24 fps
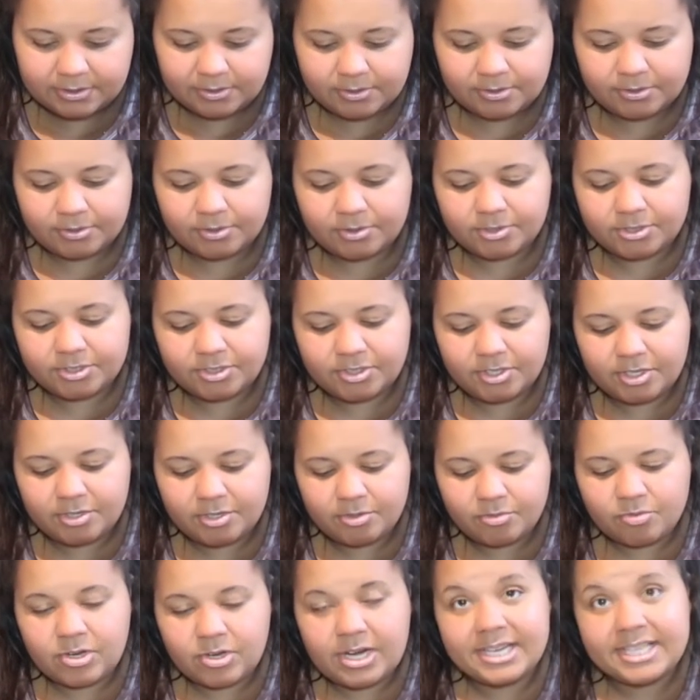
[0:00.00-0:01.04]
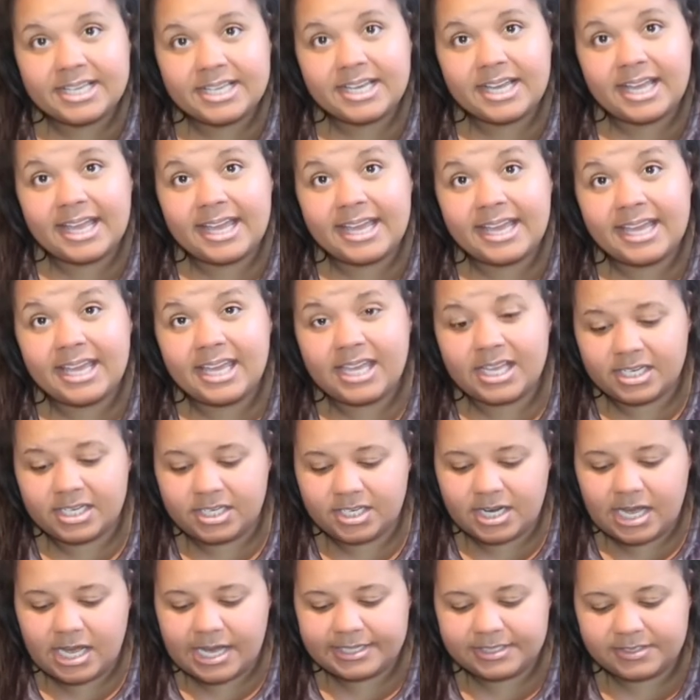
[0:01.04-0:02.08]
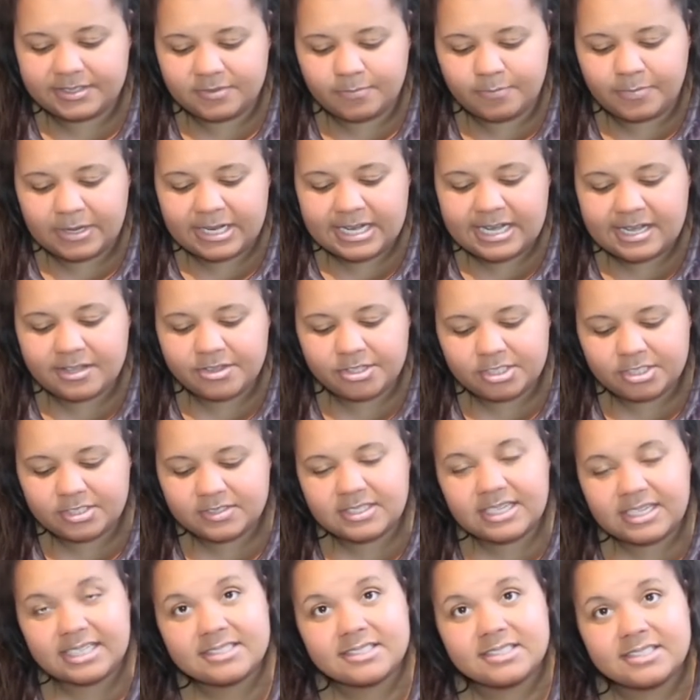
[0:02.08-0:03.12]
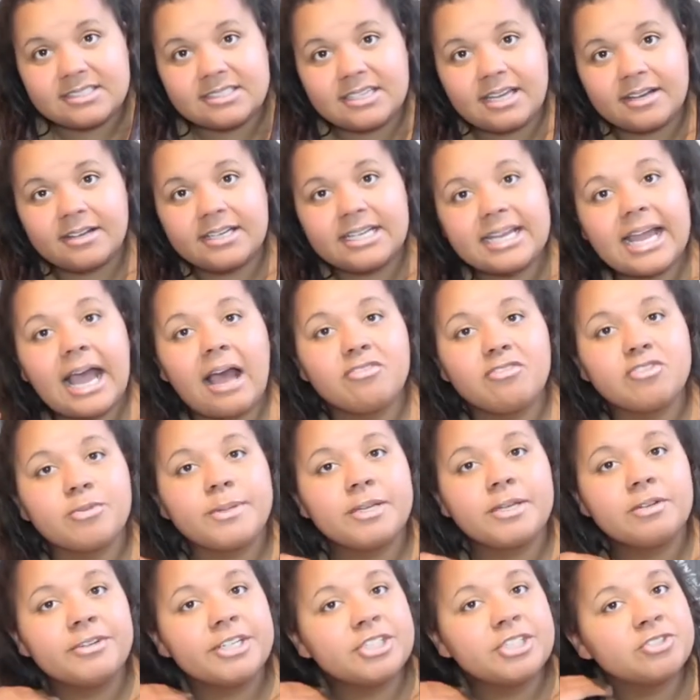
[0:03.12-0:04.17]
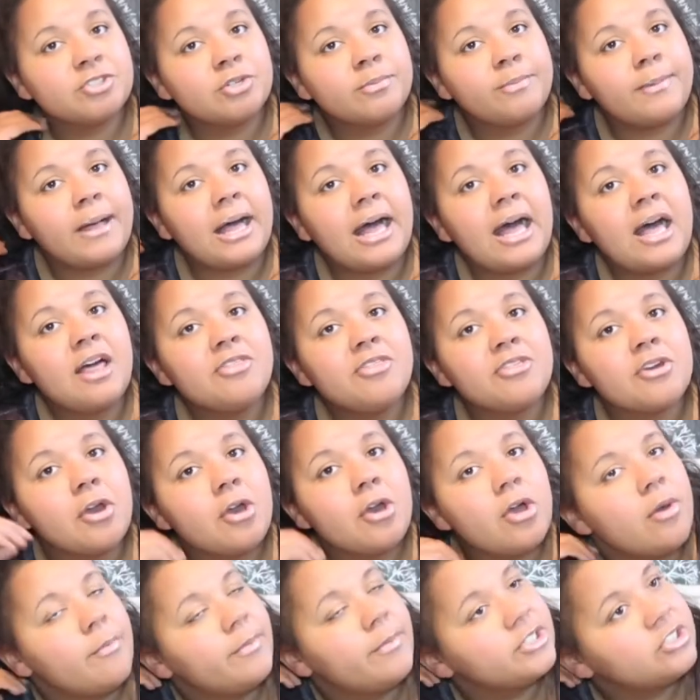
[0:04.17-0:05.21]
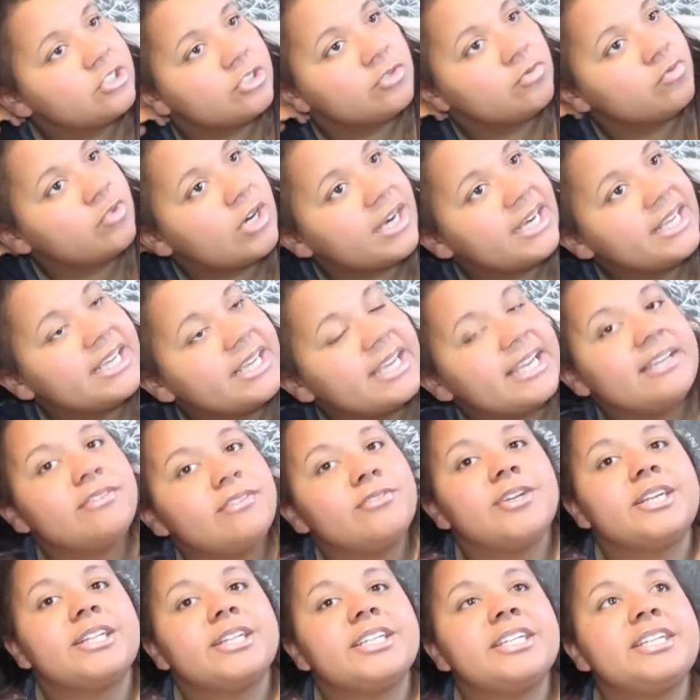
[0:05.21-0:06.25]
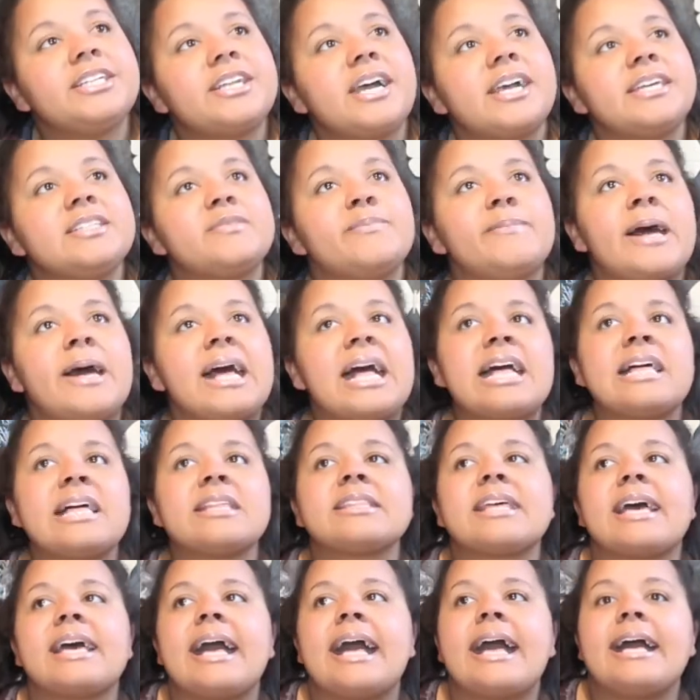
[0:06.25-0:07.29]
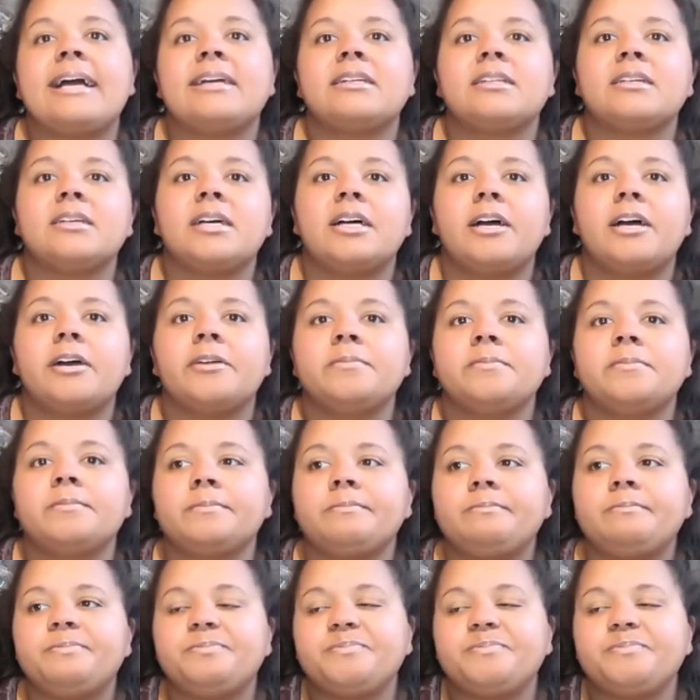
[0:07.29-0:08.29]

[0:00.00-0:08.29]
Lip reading: Also, running a nice bath. It doesn't necessarily have to be a ritual bath, but just running a really nice bath and